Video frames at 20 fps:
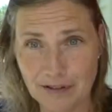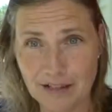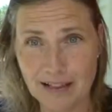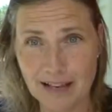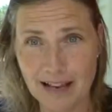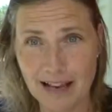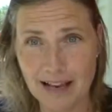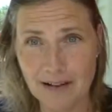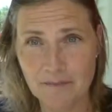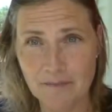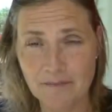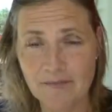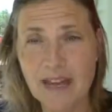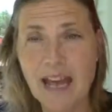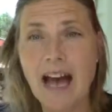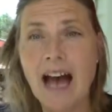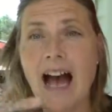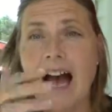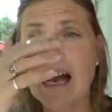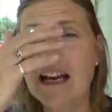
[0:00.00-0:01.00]
today.
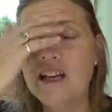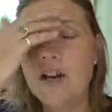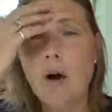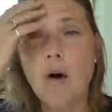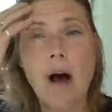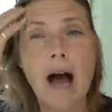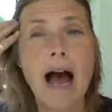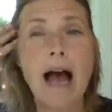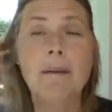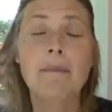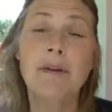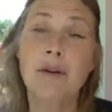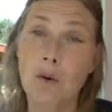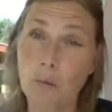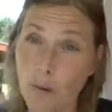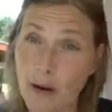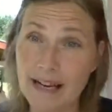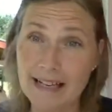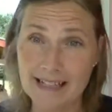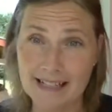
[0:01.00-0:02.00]
I know I'm in a
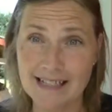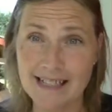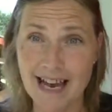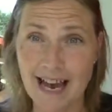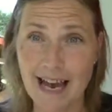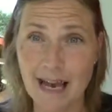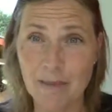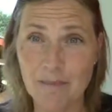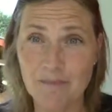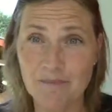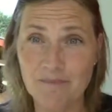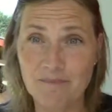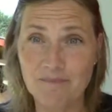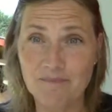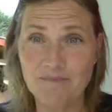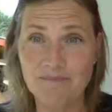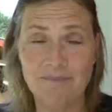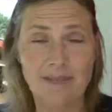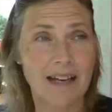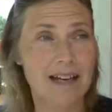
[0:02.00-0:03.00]
waiting time.
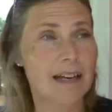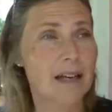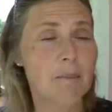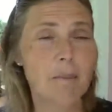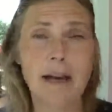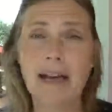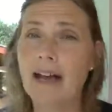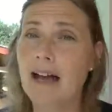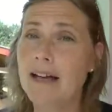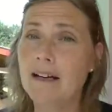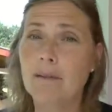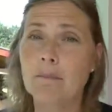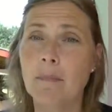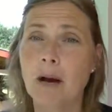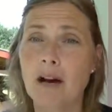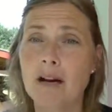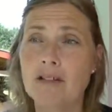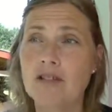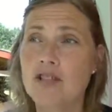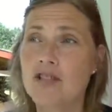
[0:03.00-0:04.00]
I hit my head in
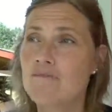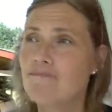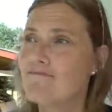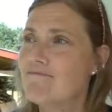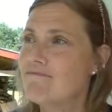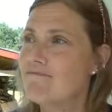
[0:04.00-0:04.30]
March.